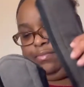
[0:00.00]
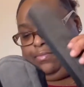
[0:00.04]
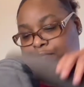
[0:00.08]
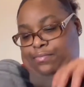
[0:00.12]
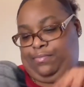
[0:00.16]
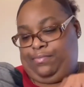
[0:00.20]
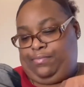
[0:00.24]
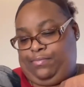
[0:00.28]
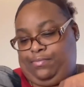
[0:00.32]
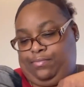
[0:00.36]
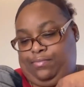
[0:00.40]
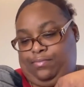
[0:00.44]

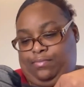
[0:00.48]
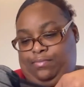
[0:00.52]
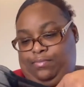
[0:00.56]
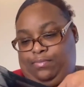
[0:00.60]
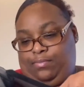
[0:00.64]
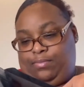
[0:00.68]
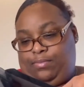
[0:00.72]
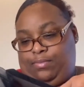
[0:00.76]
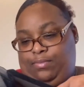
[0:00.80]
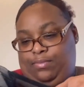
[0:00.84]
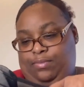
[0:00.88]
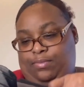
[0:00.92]

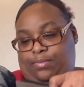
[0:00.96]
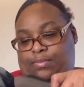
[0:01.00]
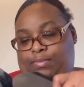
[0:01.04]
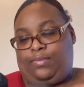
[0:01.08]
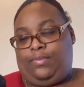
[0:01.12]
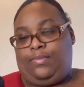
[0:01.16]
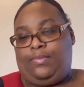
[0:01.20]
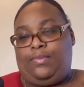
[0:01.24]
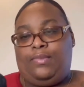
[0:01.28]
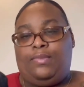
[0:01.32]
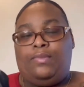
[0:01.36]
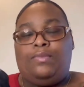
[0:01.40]

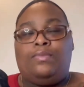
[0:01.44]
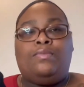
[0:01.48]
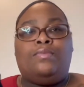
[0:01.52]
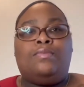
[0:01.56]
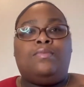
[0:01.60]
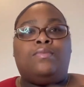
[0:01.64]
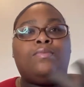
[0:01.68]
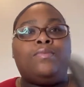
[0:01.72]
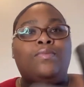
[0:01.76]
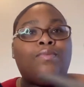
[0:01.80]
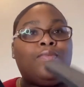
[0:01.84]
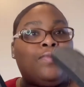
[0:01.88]

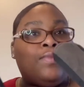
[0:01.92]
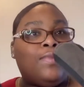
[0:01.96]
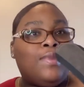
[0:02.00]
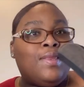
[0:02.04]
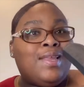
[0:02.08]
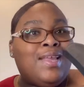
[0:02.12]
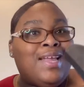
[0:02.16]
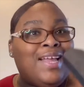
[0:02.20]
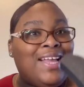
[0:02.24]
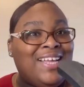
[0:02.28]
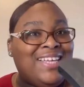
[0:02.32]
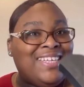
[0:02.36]

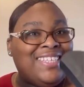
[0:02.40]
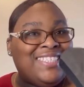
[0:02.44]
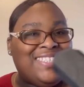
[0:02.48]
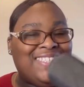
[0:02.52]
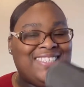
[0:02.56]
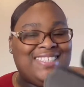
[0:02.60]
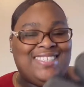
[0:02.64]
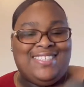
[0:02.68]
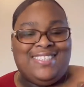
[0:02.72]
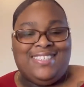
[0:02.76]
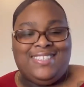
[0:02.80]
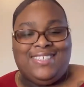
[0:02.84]

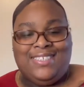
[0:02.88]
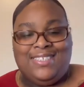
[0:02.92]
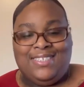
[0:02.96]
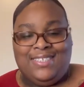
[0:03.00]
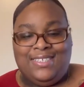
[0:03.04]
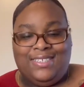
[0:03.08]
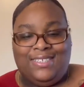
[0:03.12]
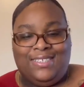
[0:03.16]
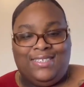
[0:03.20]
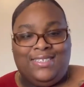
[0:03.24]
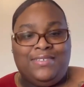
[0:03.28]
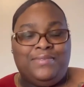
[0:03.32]

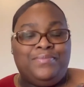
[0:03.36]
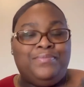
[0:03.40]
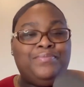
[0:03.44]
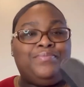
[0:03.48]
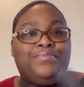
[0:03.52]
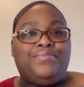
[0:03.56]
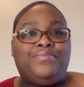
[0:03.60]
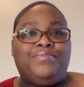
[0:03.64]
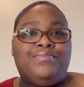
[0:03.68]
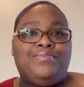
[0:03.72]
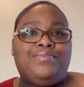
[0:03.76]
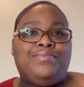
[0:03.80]

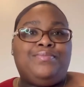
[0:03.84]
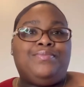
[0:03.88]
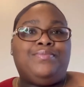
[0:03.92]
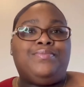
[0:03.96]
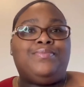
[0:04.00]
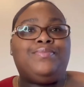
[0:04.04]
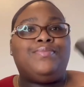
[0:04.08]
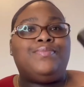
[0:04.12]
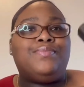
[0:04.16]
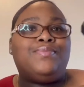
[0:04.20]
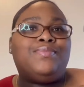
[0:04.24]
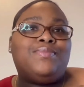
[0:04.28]

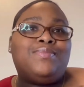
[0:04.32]
Nothing is said.